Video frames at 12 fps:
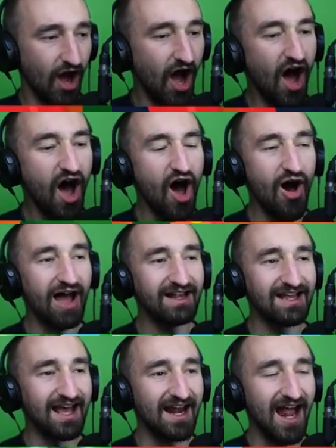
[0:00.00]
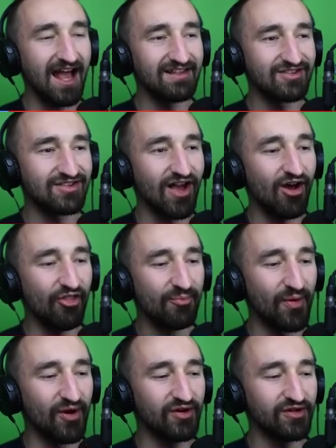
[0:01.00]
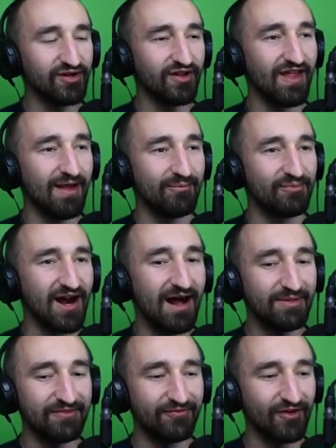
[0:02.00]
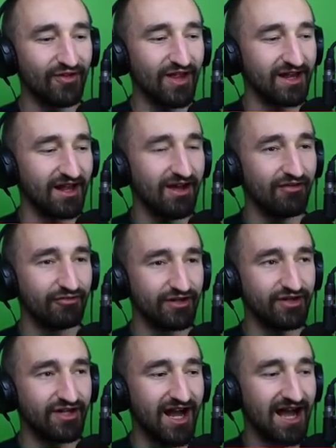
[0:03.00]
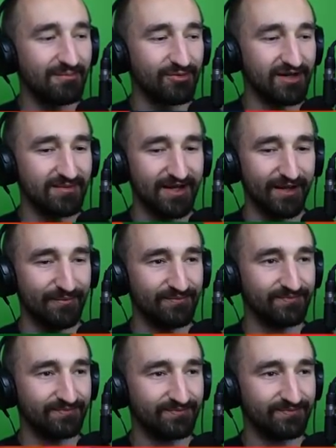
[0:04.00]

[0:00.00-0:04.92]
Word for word: Oh, I get it. I sell the burger to them, probably for like a really high premium.